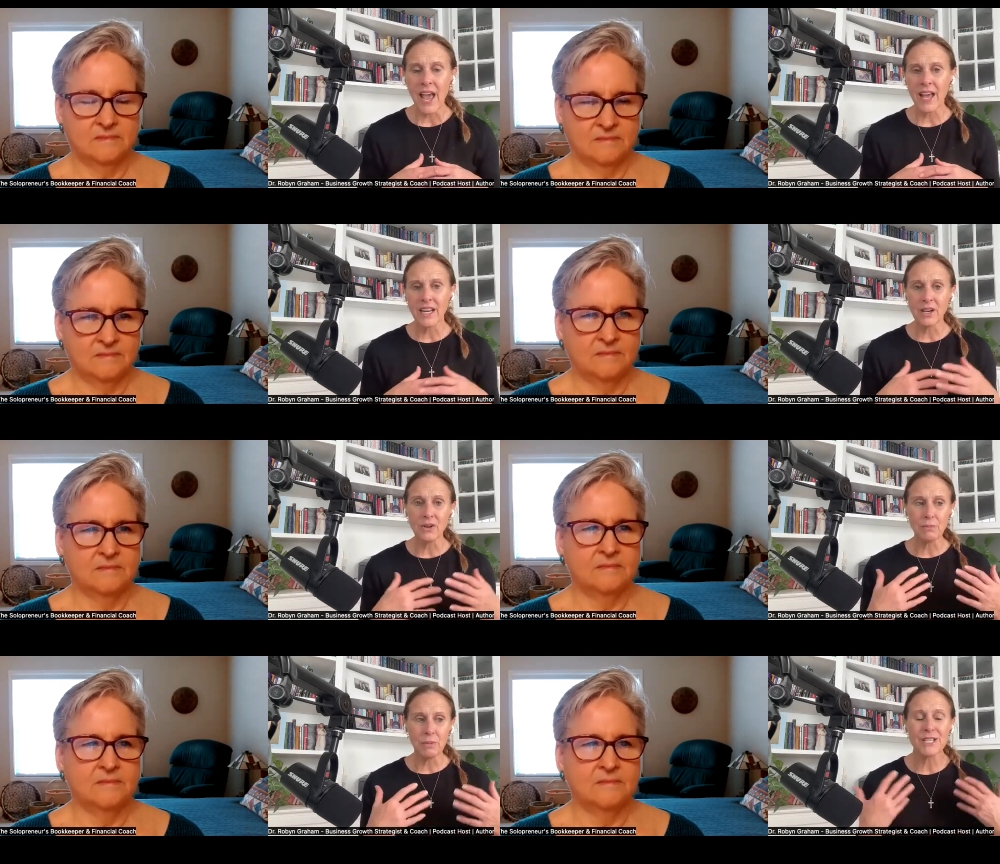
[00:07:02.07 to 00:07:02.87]
Speaker 1: and
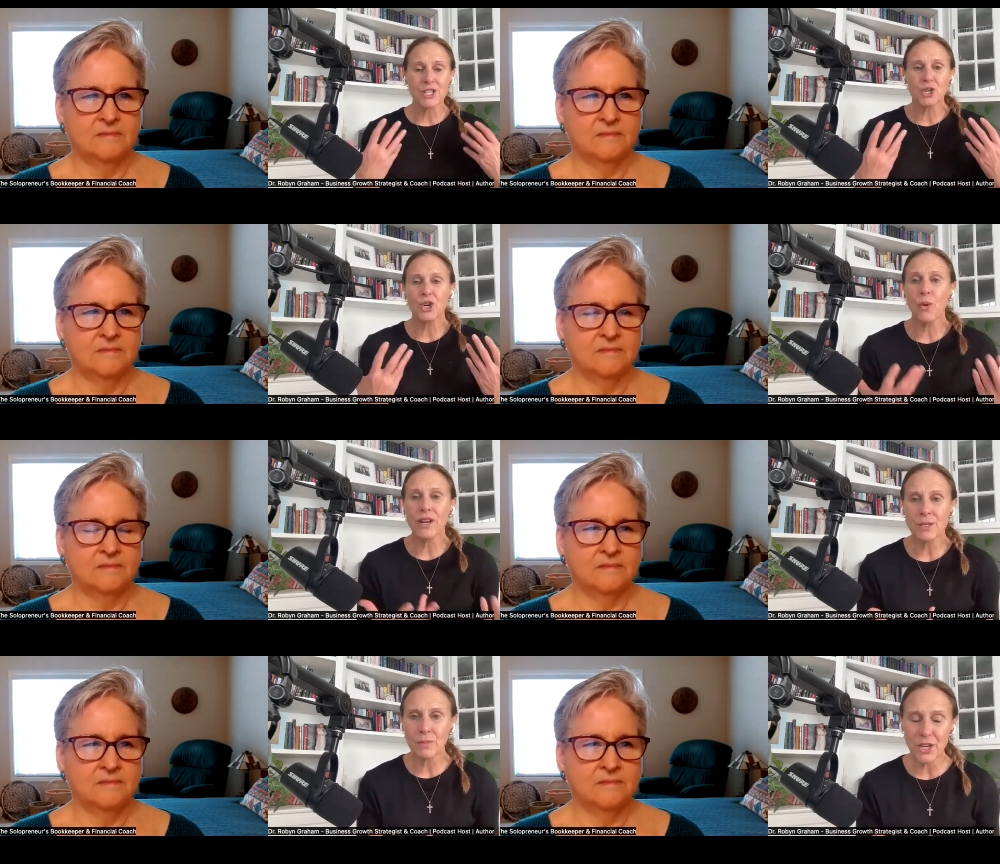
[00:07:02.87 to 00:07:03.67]
because they're going
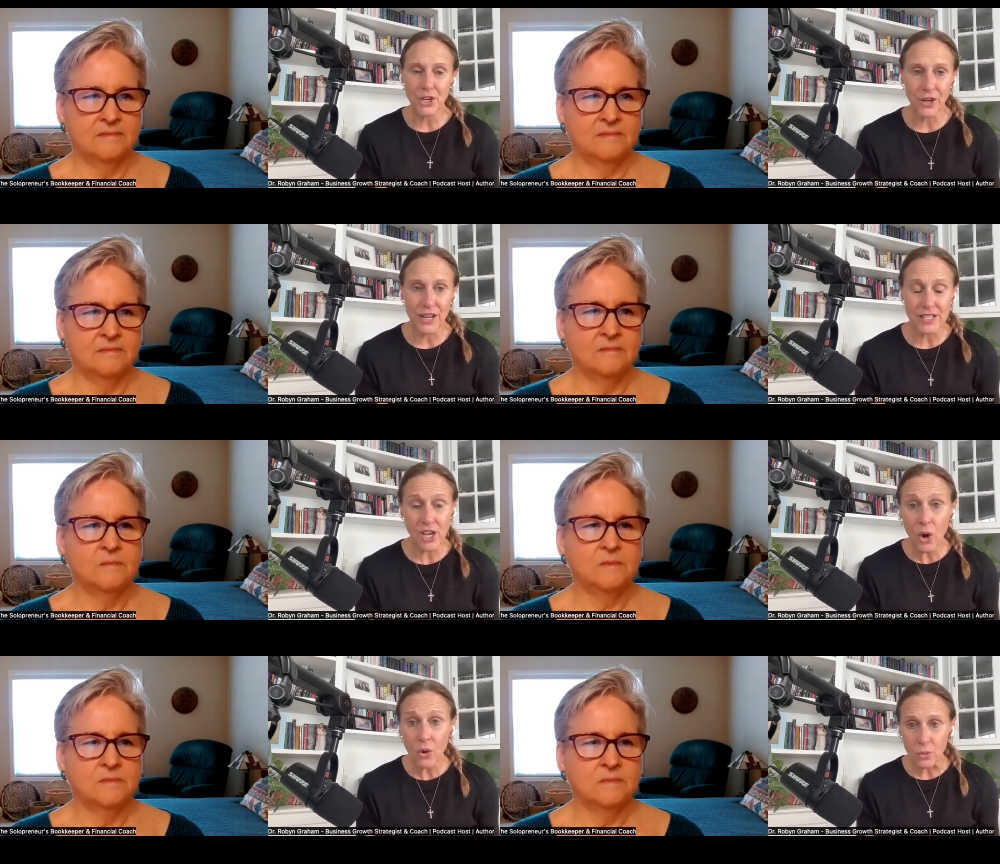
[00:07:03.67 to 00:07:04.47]
to be curious,
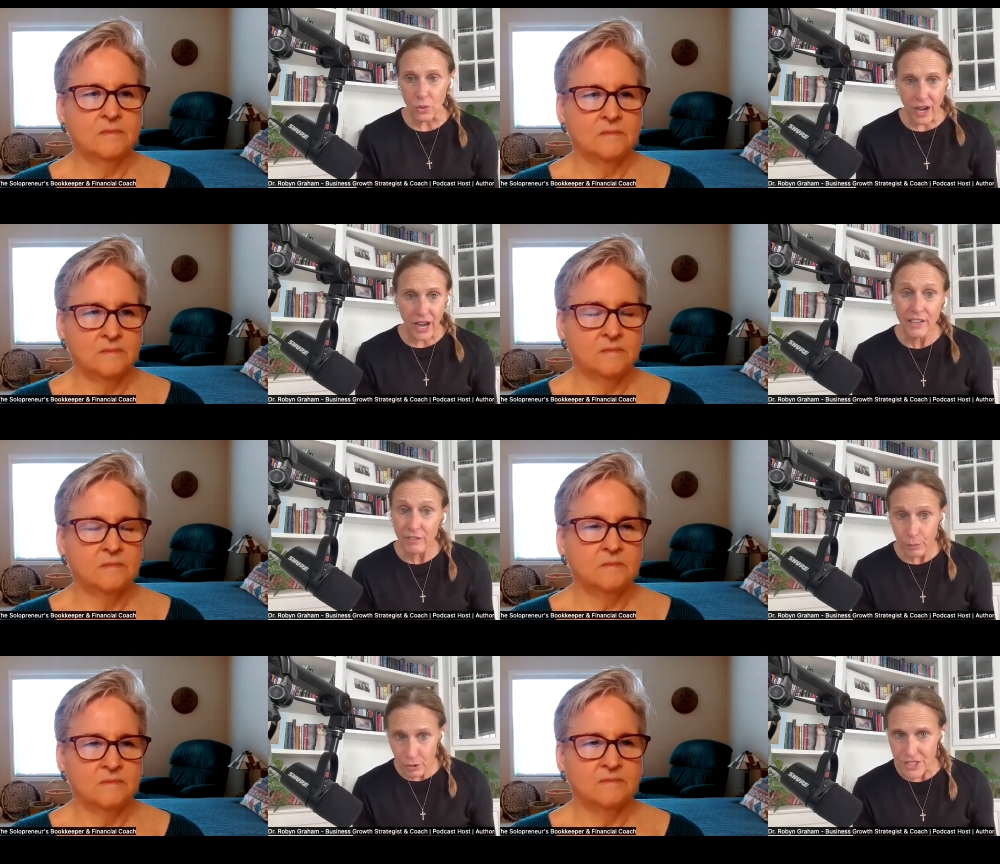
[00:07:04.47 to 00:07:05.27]
oh, what kind of a
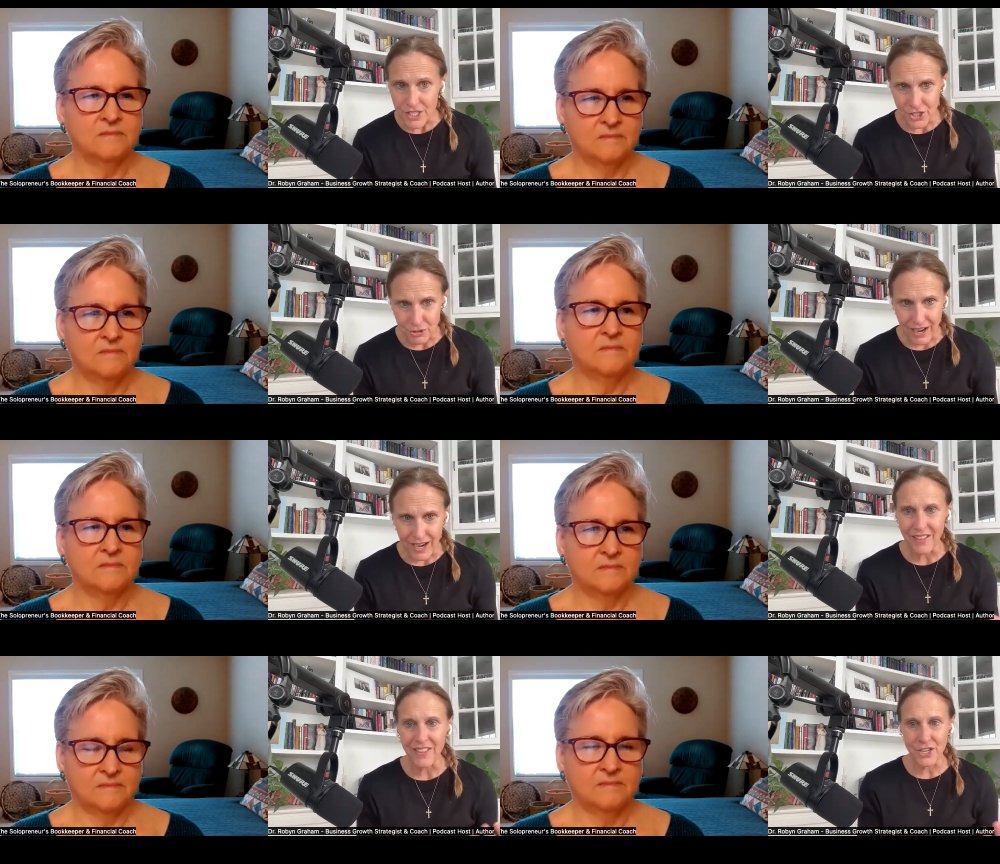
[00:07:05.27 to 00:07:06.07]
book did you write?
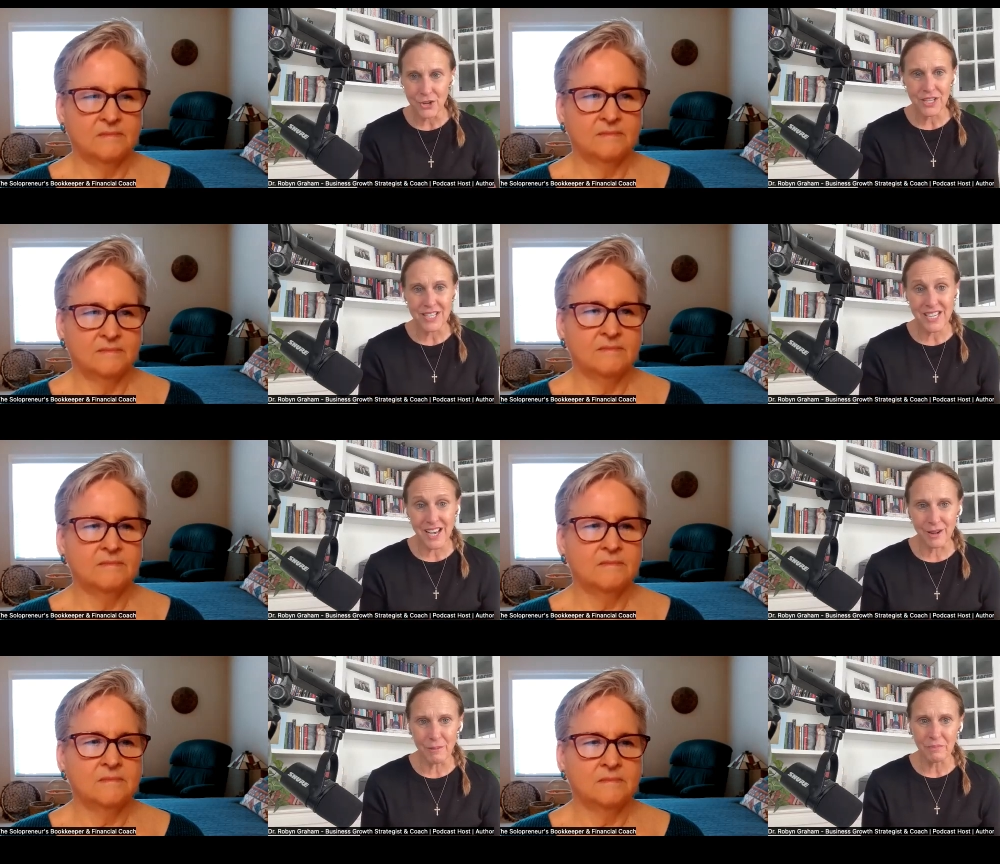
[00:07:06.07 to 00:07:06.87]
And then you can
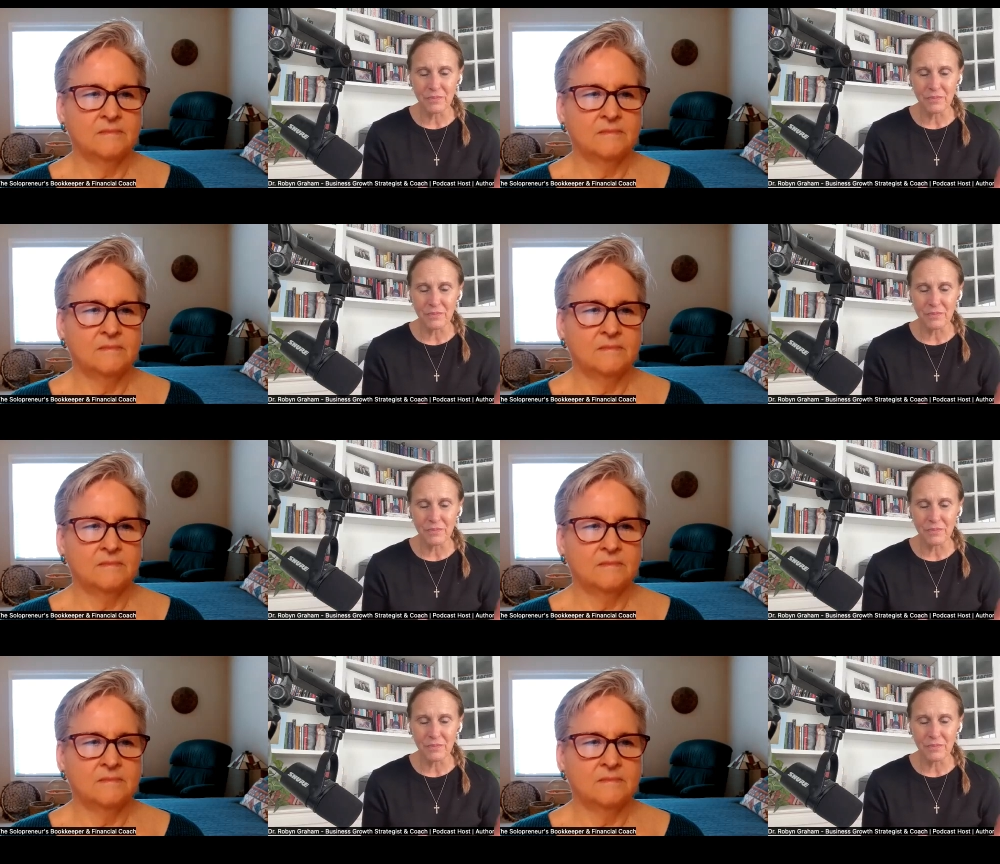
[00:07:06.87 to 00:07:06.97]
tell.